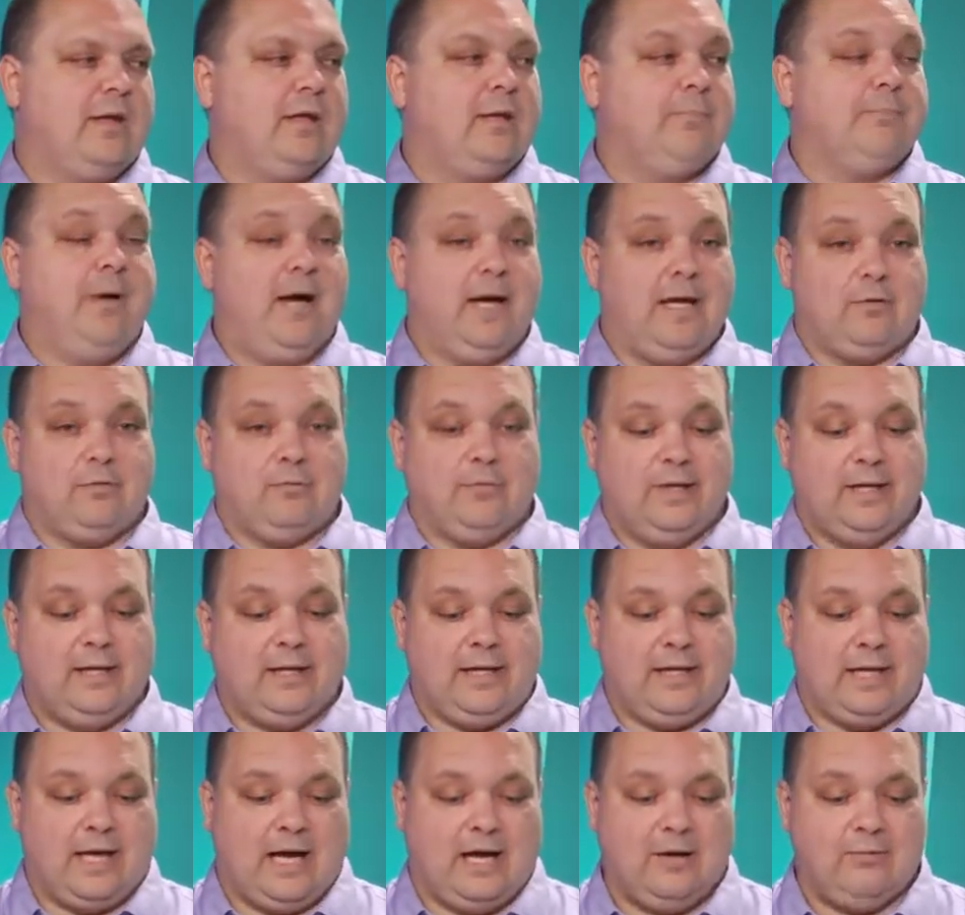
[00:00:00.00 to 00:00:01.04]
But
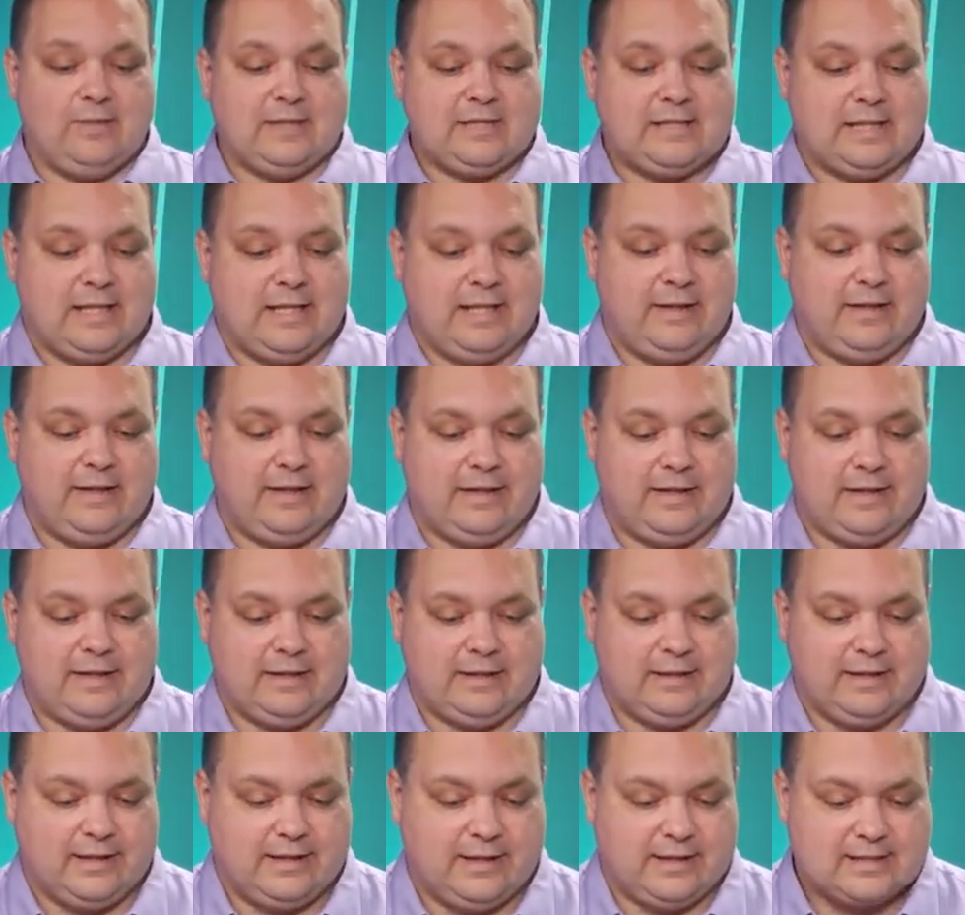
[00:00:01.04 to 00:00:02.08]
really, I would say
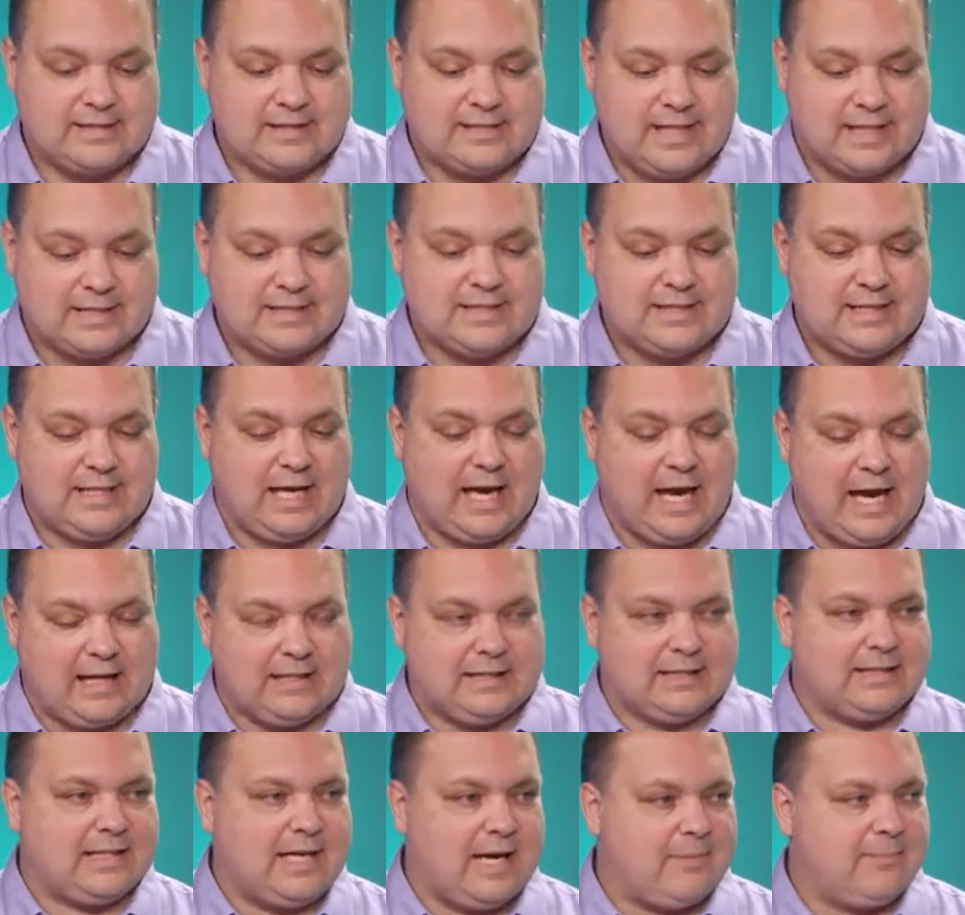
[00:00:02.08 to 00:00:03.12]
the sexy
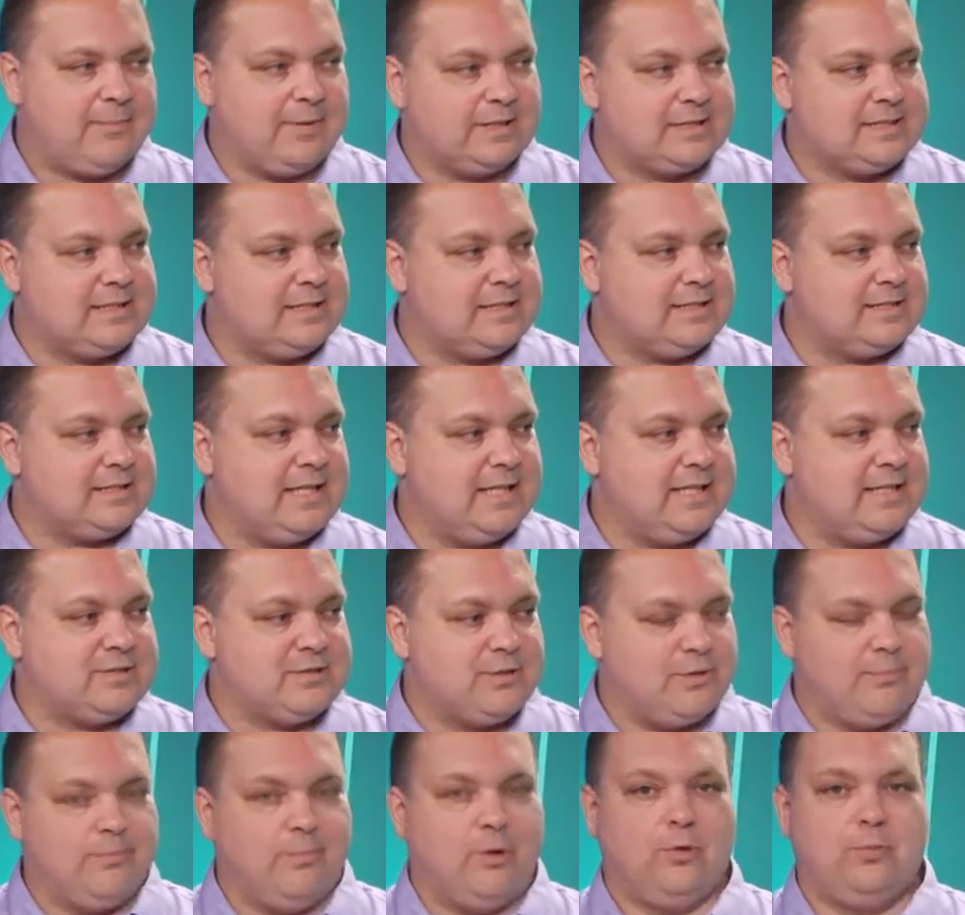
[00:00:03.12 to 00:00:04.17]
hot topics these days
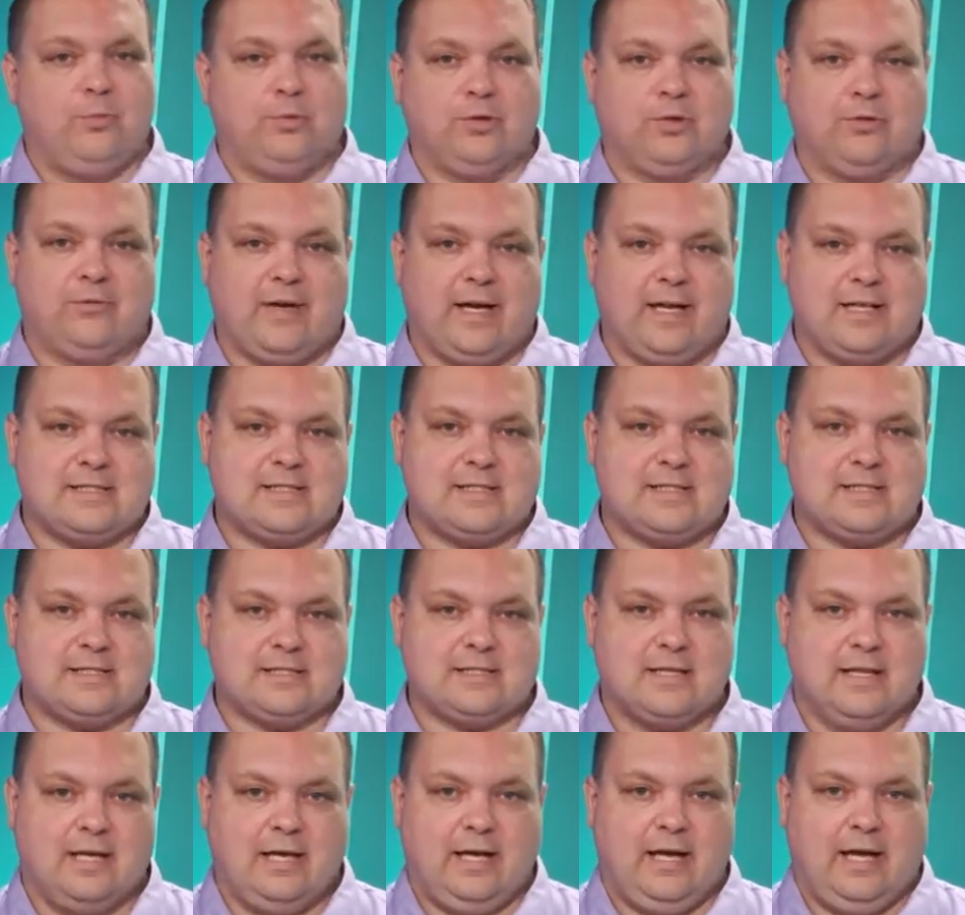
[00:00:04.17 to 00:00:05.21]
are mobile devices.